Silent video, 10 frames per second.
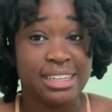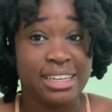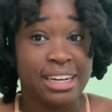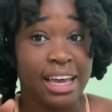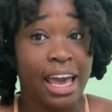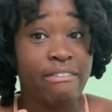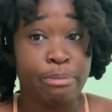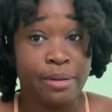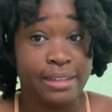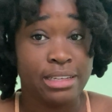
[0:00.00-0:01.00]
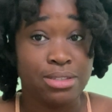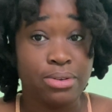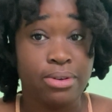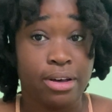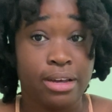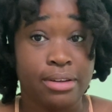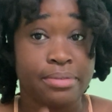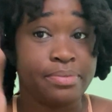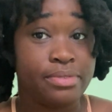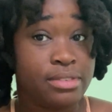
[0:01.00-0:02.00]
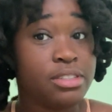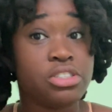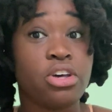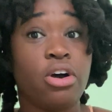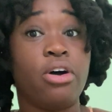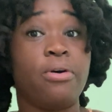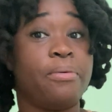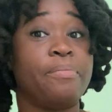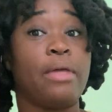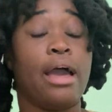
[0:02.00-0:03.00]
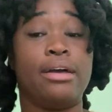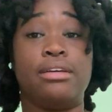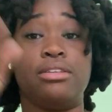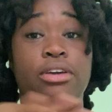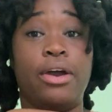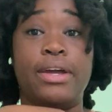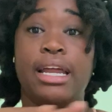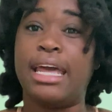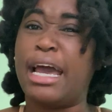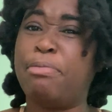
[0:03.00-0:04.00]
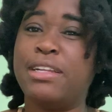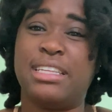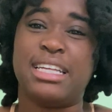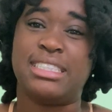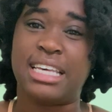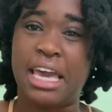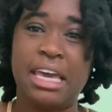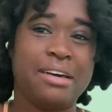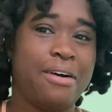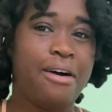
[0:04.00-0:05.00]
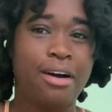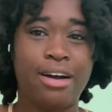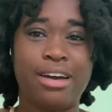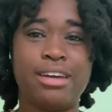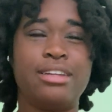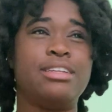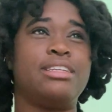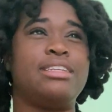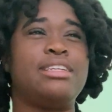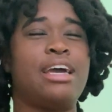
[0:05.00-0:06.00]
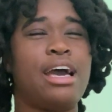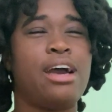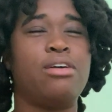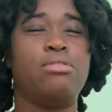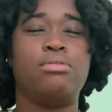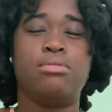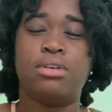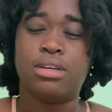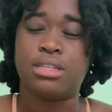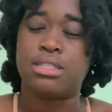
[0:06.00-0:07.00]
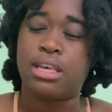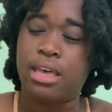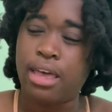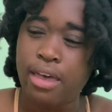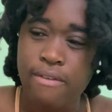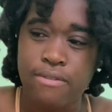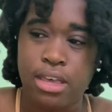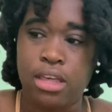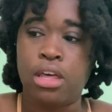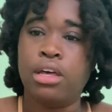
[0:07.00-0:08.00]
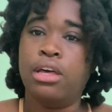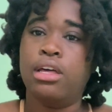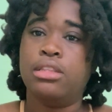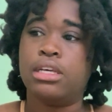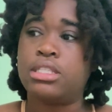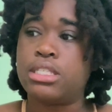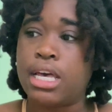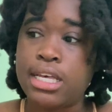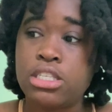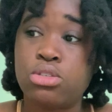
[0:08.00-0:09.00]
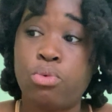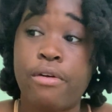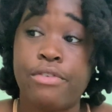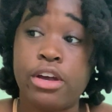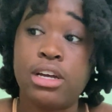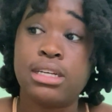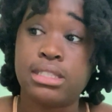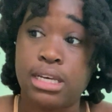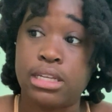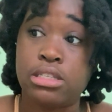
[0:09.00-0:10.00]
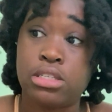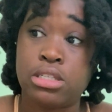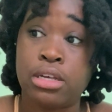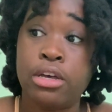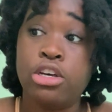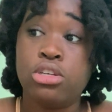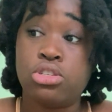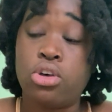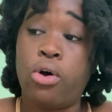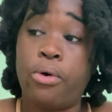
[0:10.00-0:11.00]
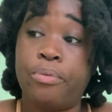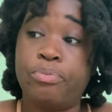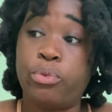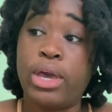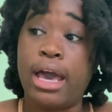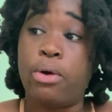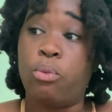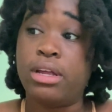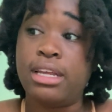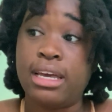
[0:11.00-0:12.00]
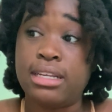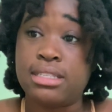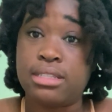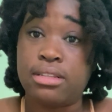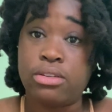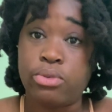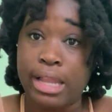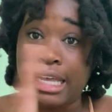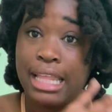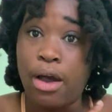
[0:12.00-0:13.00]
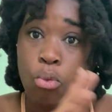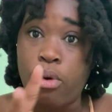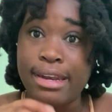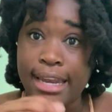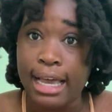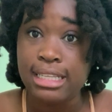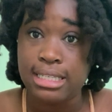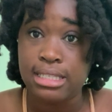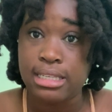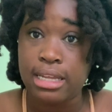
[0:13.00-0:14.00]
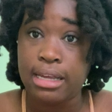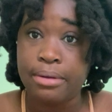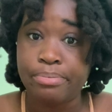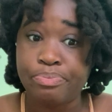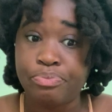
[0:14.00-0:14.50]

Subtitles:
And I haven't put that suit on. So you already, and I put the tank on. That was heavy. The tests were very intense. So we had one day to, like that one night to study,